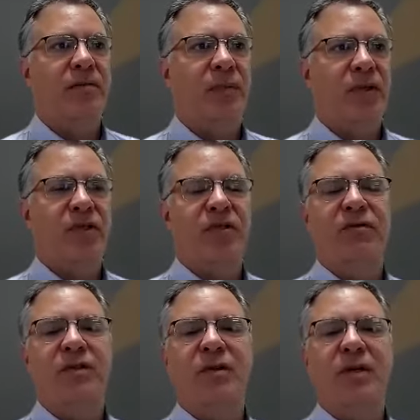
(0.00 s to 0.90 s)

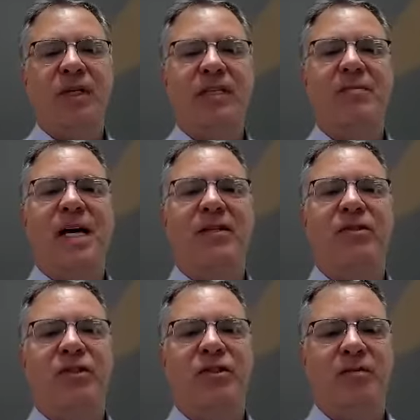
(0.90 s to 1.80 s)
person's view on what the
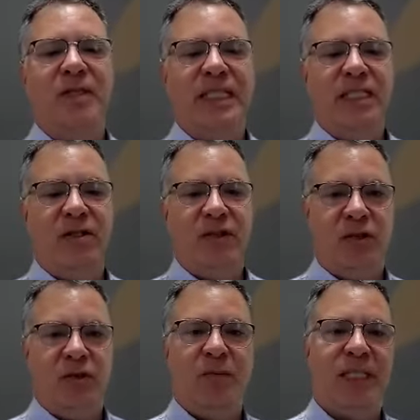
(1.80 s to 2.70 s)
metrics should be is you,